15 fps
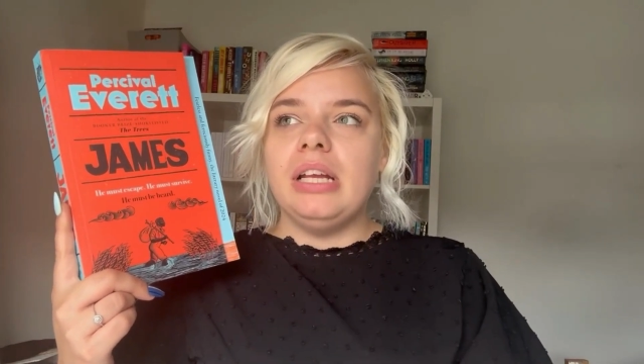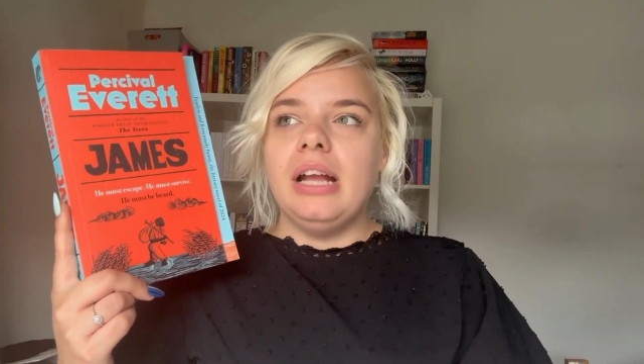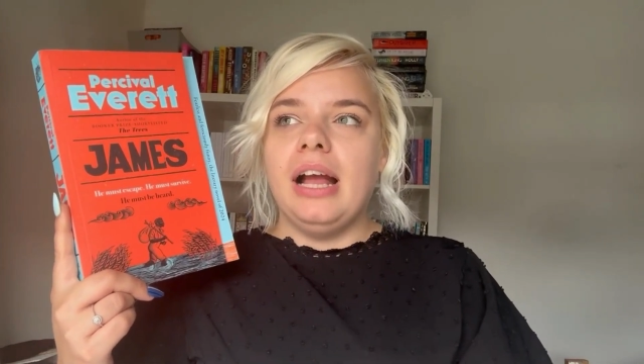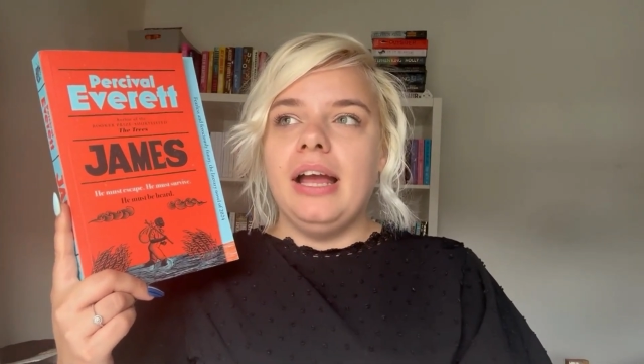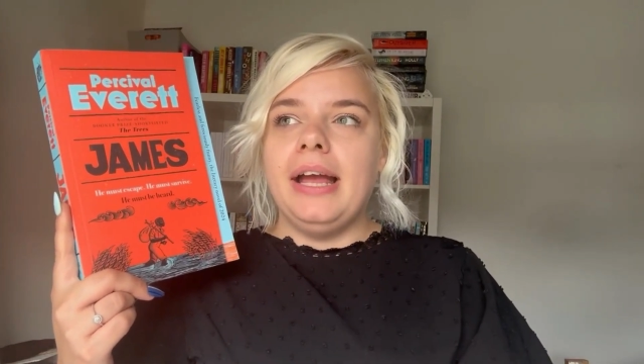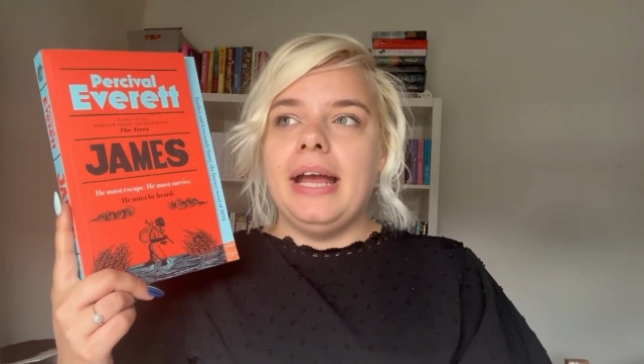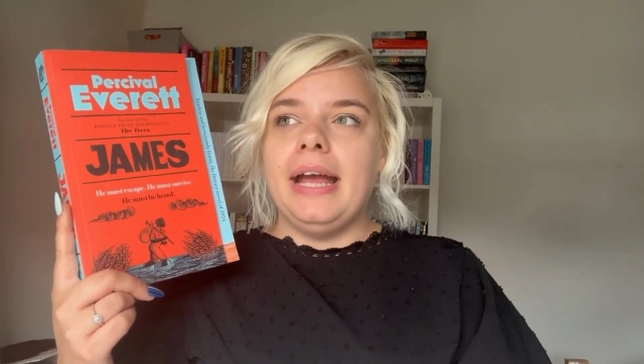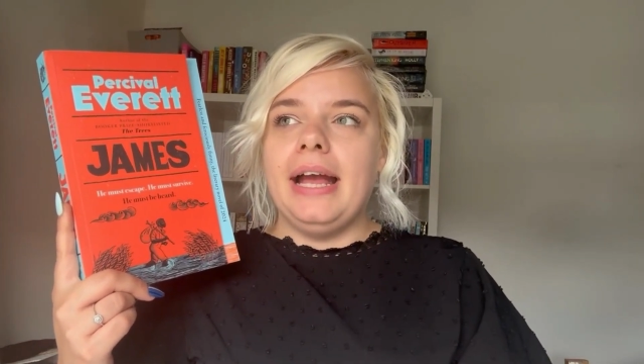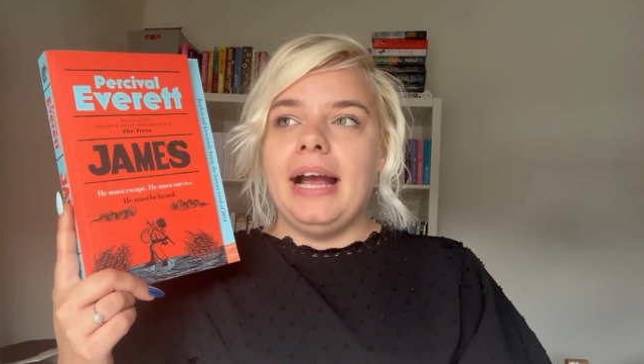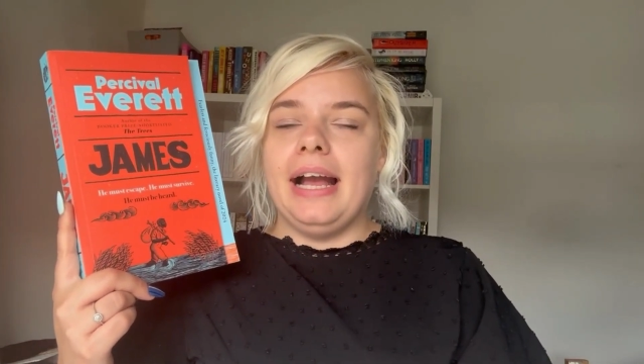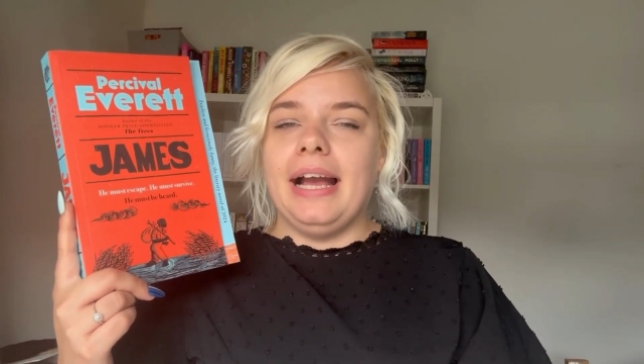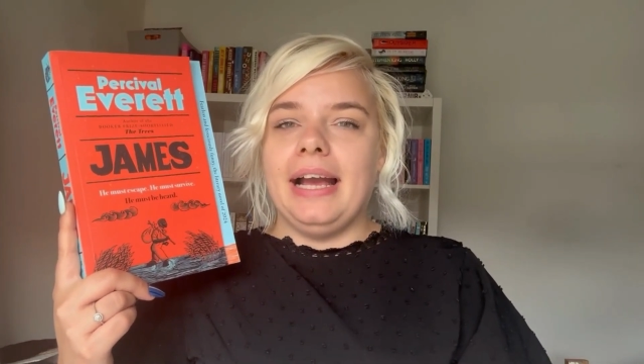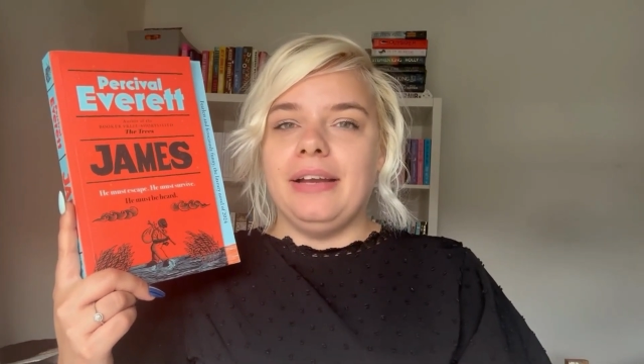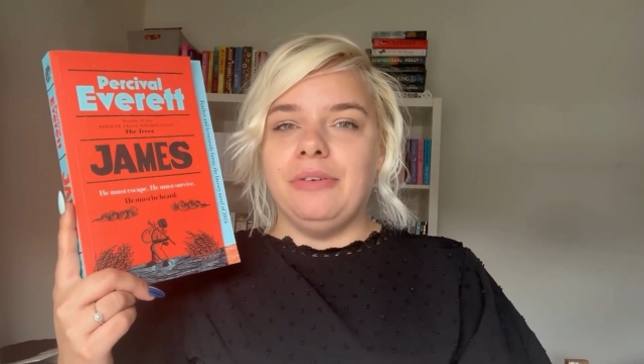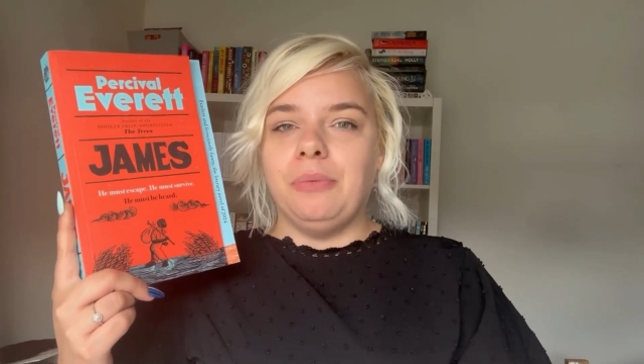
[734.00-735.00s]

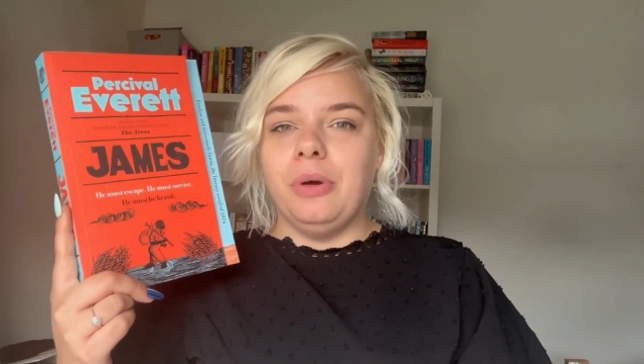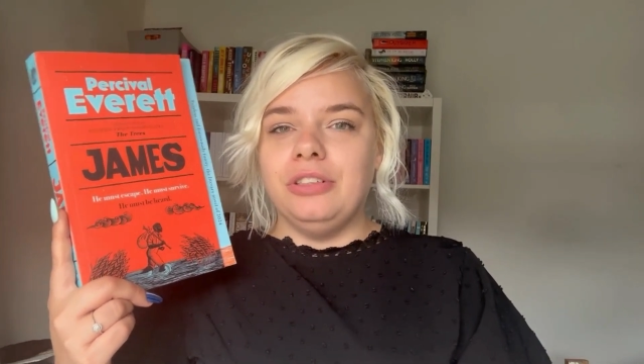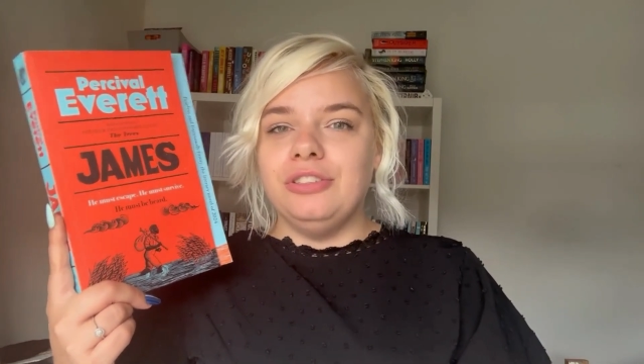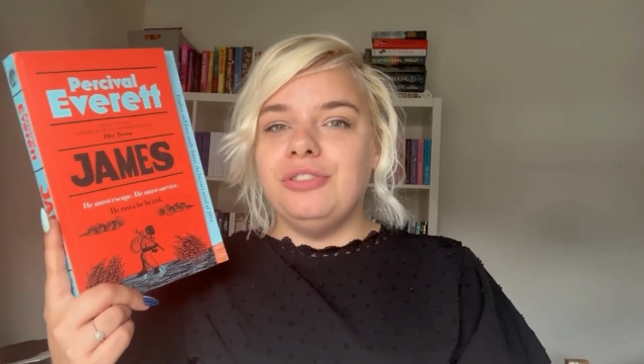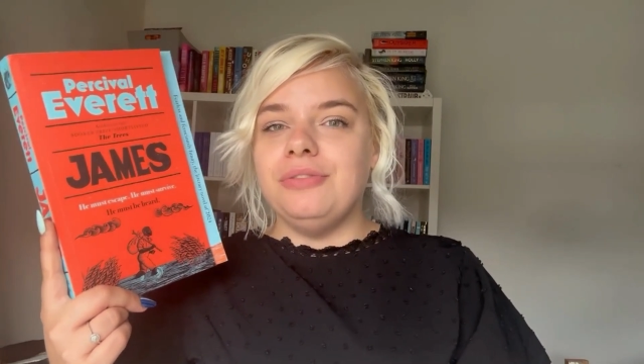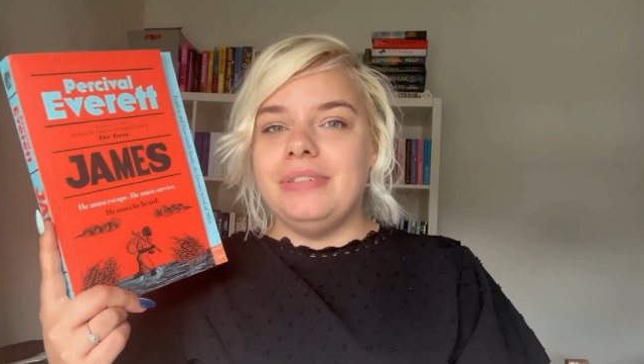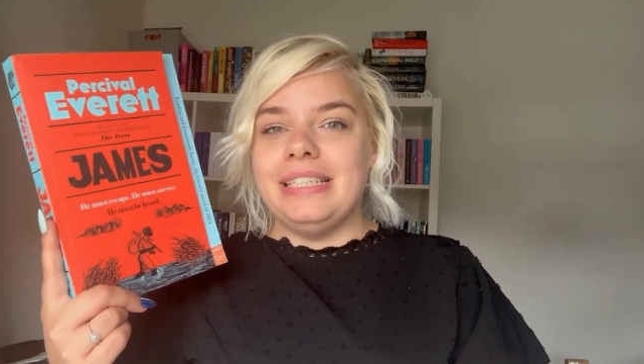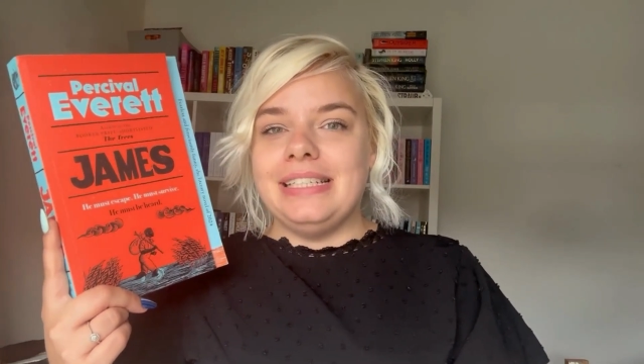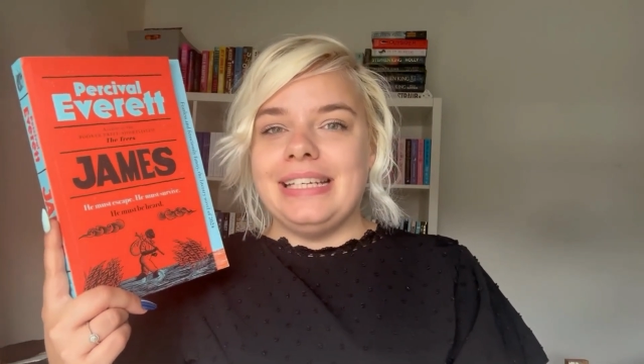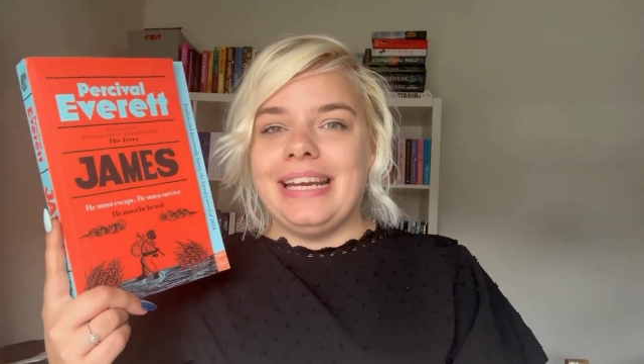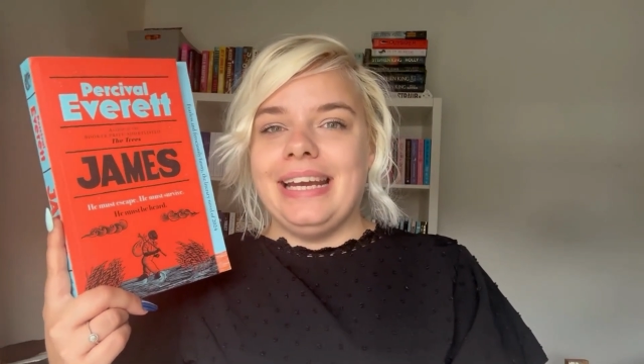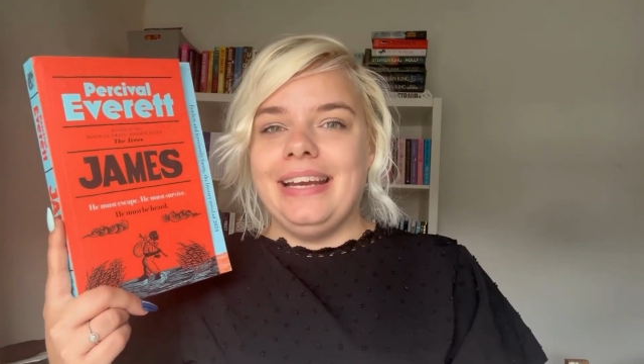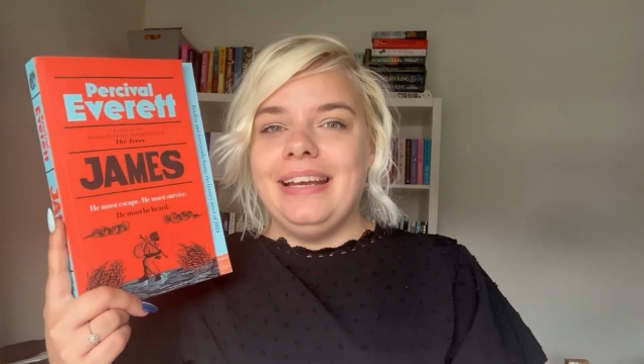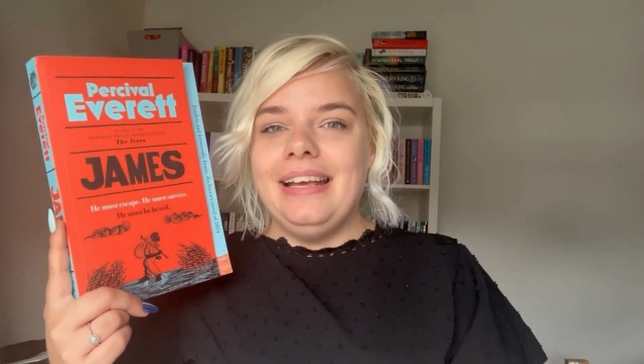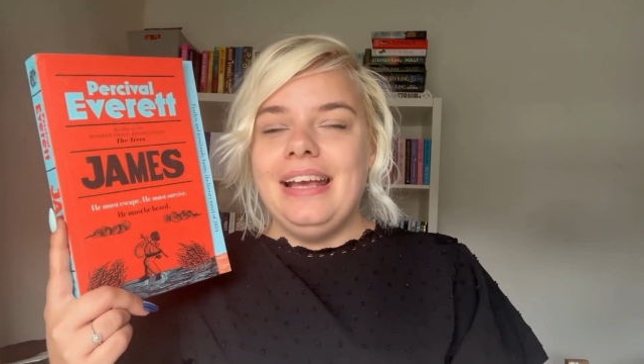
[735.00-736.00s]
I want to read
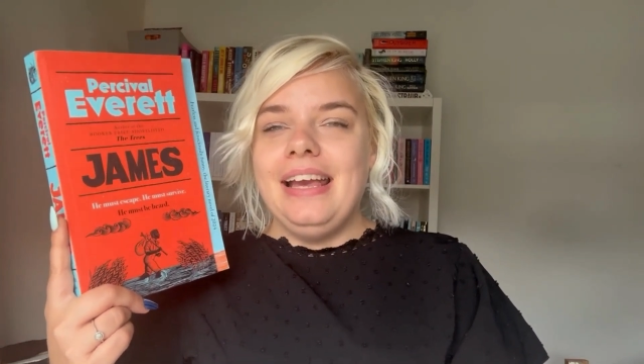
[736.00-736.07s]
it.